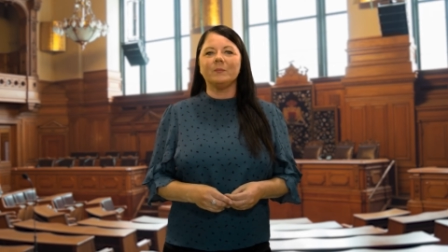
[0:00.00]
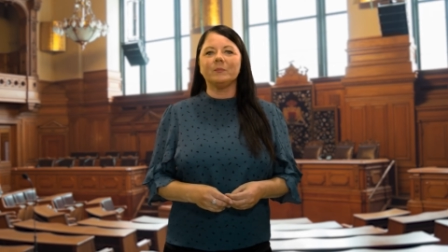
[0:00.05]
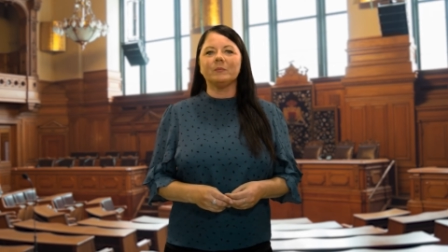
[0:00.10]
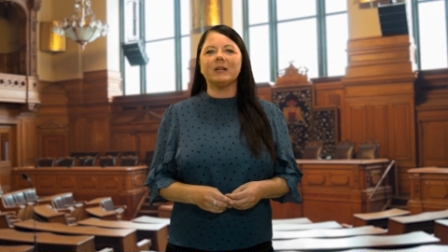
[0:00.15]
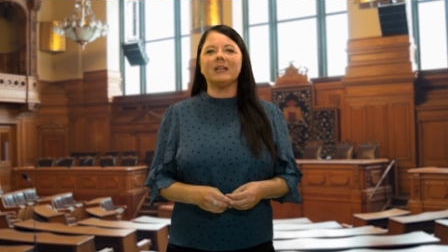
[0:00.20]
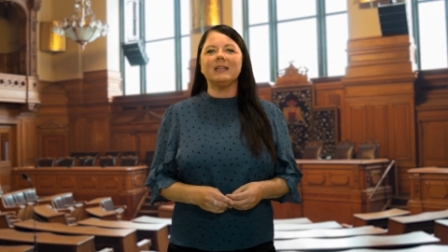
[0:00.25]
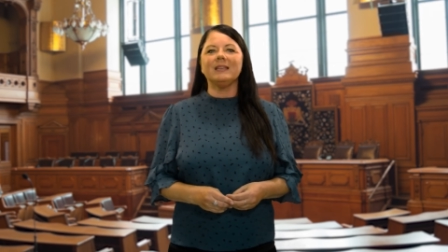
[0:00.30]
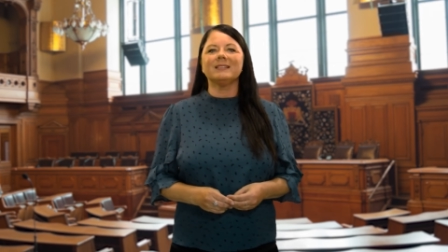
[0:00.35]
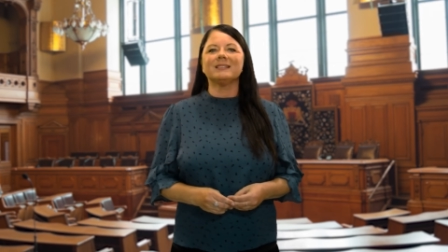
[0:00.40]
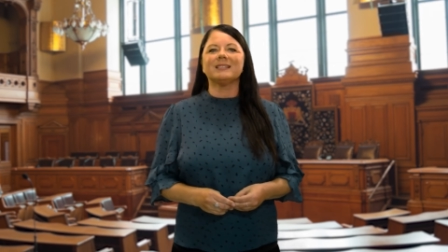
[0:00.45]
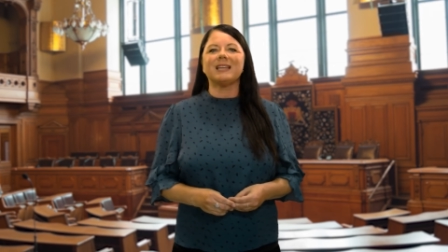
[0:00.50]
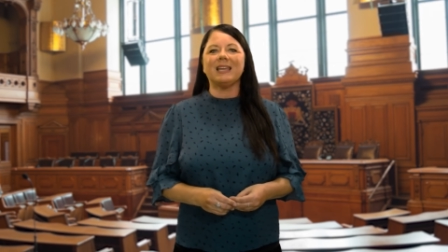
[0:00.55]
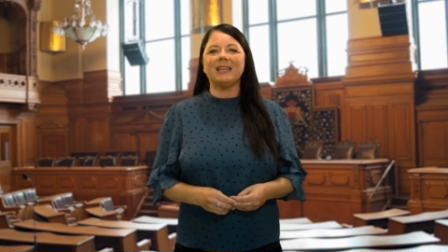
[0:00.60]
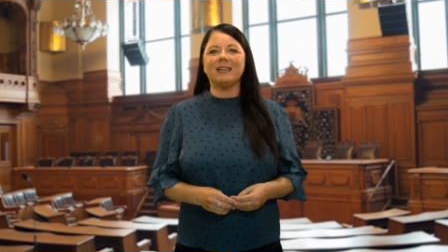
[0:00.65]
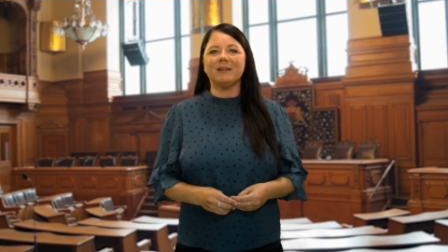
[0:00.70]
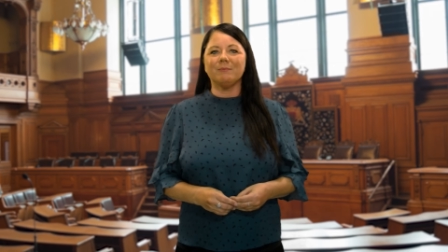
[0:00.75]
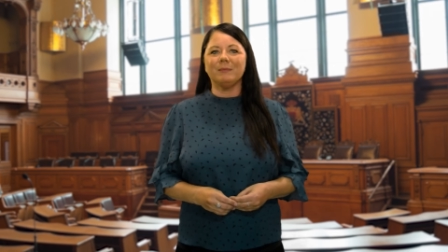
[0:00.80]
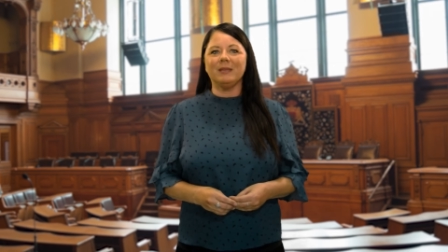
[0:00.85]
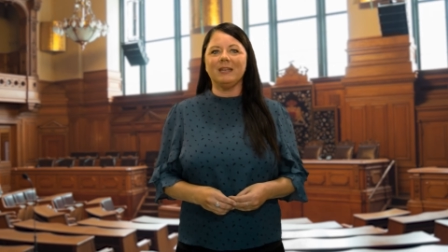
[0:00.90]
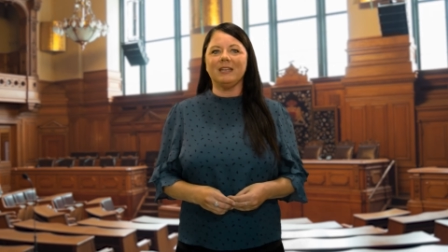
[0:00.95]
Please take
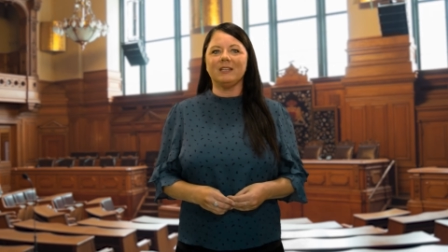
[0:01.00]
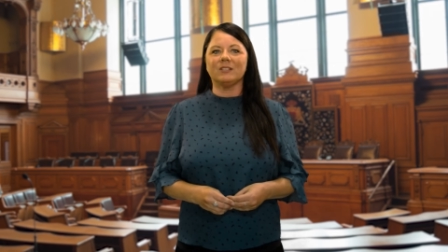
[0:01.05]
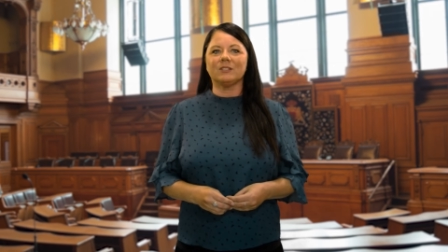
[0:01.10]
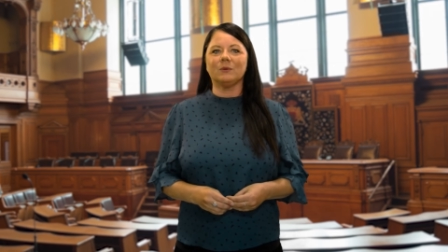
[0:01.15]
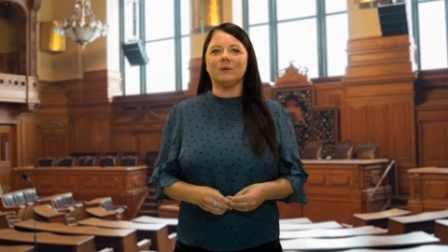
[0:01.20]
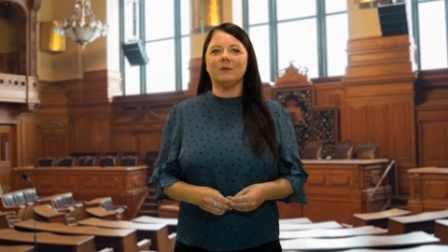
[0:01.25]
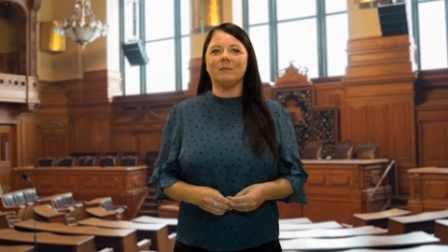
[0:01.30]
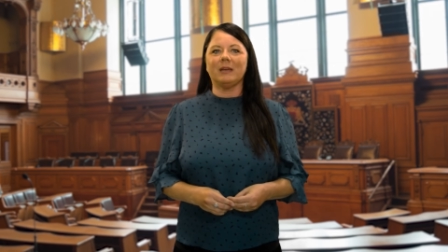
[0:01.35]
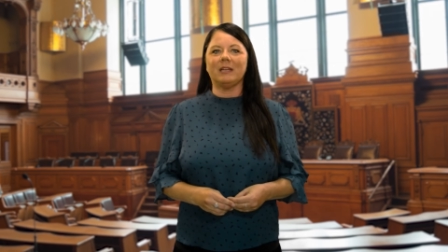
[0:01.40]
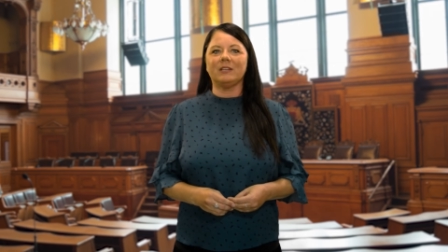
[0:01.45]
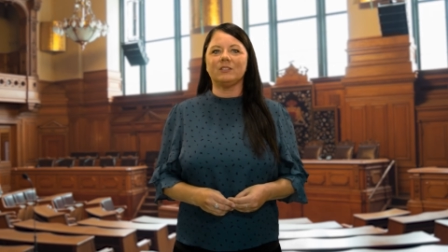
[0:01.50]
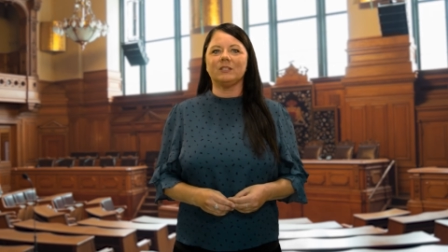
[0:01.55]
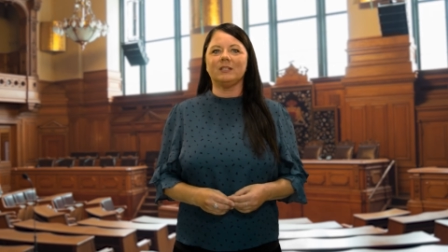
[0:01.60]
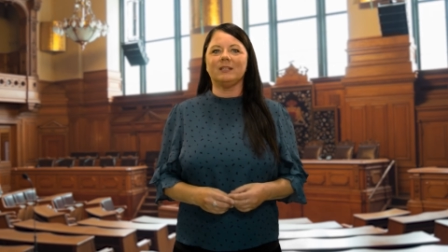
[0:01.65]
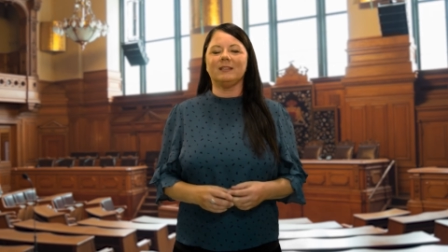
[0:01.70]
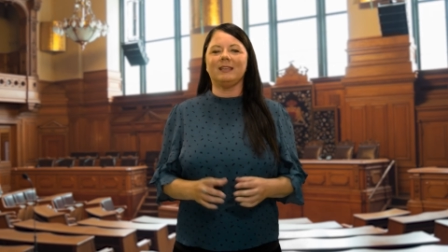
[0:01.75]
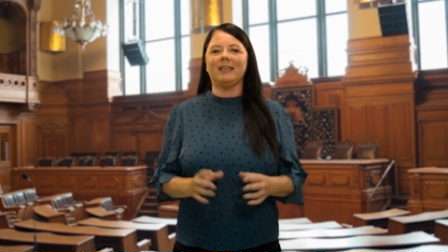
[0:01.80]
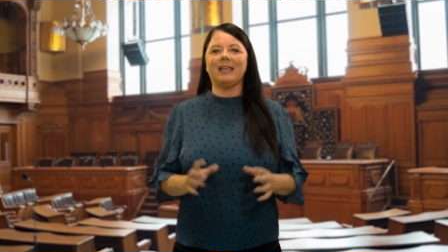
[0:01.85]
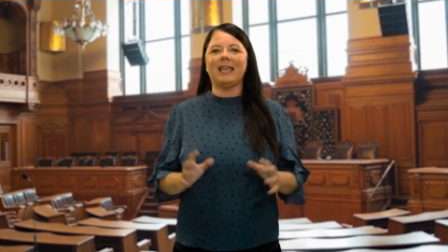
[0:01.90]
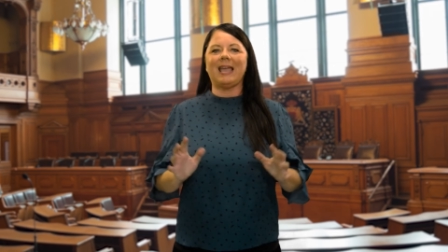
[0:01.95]
a minute to
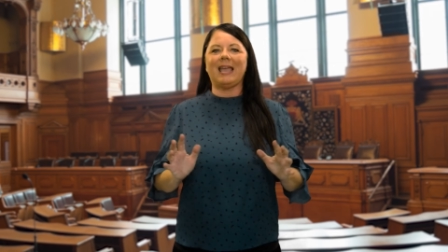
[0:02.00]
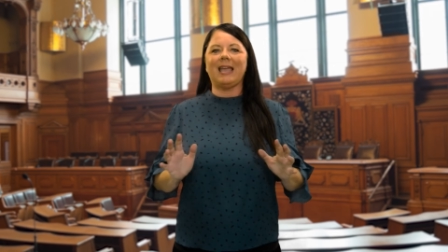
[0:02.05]
imagine the